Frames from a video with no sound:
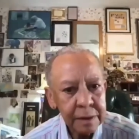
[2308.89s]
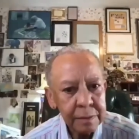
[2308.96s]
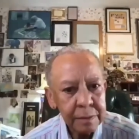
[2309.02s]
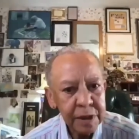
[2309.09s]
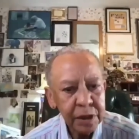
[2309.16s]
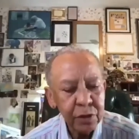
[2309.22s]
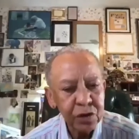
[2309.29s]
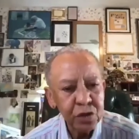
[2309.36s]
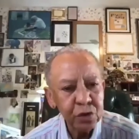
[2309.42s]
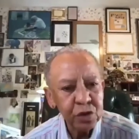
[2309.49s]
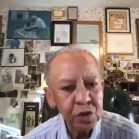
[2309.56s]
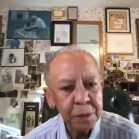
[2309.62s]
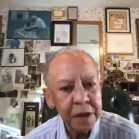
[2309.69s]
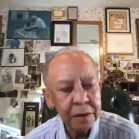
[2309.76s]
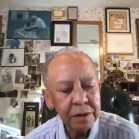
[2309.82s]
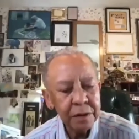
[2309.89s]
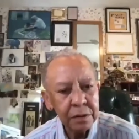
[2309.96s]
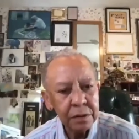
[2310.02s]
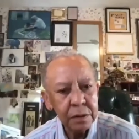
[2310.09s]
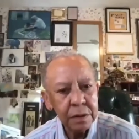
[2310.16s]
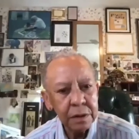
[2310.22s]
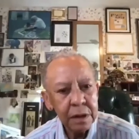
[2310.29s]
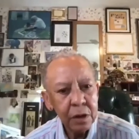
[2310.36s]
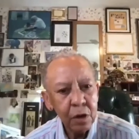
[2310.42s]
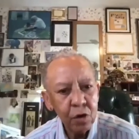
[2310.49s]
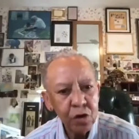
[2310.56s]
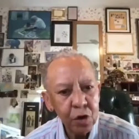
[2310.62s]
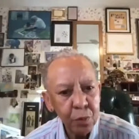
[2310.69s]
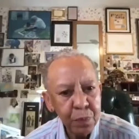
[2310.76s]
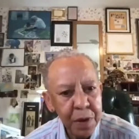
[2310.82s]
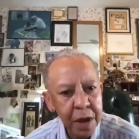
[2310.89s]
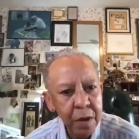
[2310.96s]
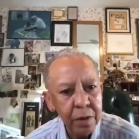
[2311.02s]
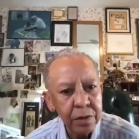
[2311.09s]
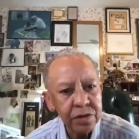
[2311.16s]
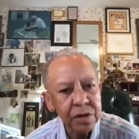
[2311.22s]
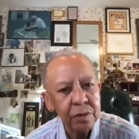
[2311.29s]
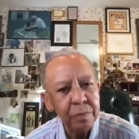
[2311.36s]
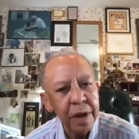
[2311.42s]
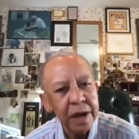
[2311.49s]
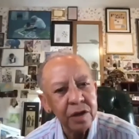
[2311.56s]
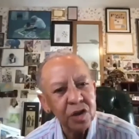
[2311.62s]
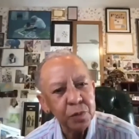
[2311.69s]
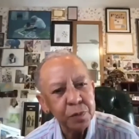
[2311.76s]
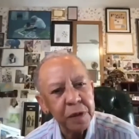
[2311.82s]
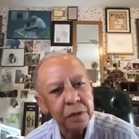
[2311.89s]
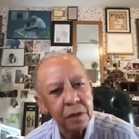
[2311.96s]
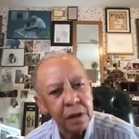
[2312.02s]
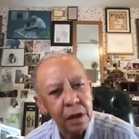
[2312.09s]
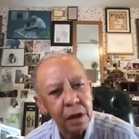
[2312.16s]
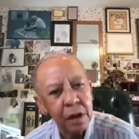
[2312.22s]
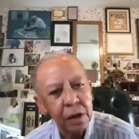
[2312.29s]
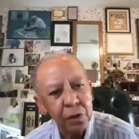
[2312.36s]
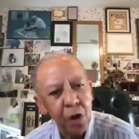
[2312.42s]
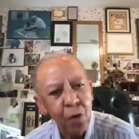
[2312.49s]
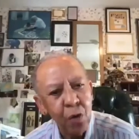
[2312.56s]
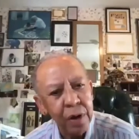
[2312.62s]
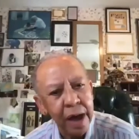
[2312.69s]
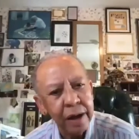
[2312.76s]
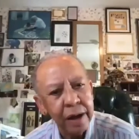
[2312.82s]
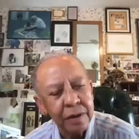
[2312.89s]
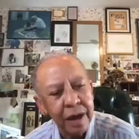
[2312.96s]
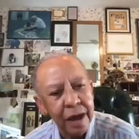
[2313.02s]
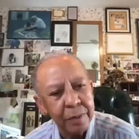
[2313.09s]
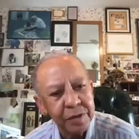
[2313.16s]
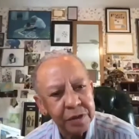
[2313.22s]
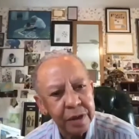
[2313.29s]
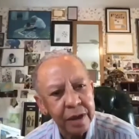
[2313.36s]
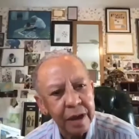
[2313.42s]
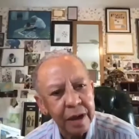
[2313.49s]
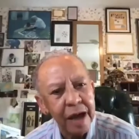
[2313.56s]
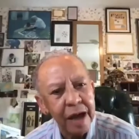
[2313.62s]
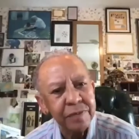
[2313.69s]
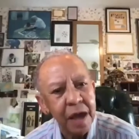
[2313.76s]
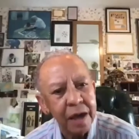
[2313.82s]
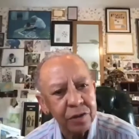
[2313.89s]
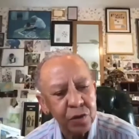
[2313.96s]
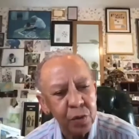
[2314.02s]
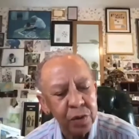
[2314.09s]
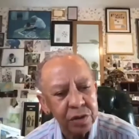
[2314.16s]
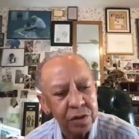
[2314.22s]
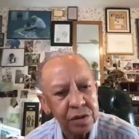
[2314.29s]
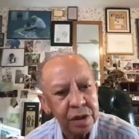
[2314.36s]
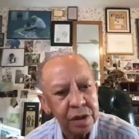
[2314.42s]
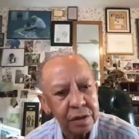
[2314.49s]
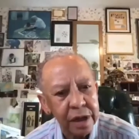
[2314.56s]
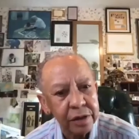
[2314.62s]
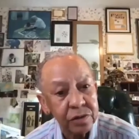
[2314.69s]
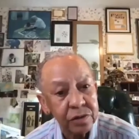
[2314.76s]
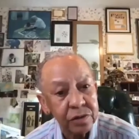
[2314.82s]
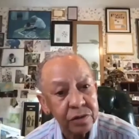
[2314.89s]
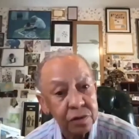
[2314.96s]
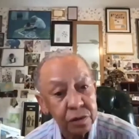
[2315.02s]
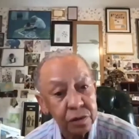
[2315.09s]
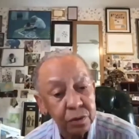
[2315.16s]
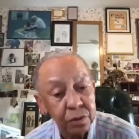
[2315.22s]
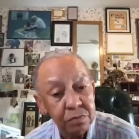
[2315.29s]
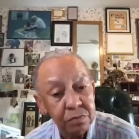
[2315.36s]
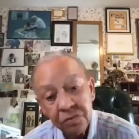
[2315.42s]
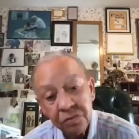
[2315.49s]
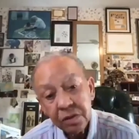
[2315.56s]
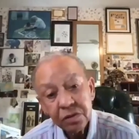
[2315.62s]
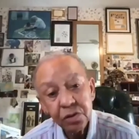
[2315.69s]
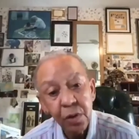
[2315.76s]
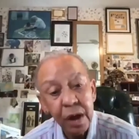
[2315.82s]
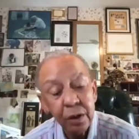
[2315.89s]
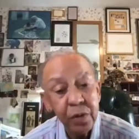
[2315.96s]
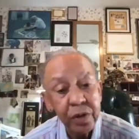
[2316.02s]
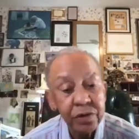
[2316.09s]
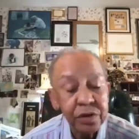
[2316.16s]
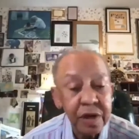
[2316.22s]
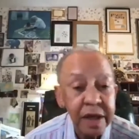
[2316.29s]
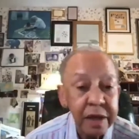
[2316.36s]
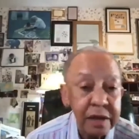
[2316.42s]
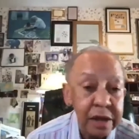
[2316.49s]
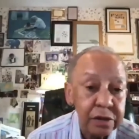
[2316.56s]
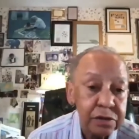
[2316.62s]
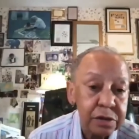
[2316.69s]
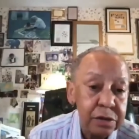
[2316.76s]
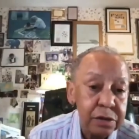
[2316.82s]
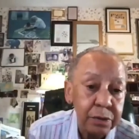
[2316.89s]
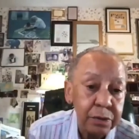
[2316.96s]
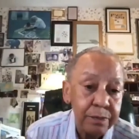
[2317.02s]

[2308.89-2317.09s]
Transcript: Because you spent, or your parents, somebody spent a whole lot of time saying, I'm not going to sit next to you. So I don't want to stand next to you.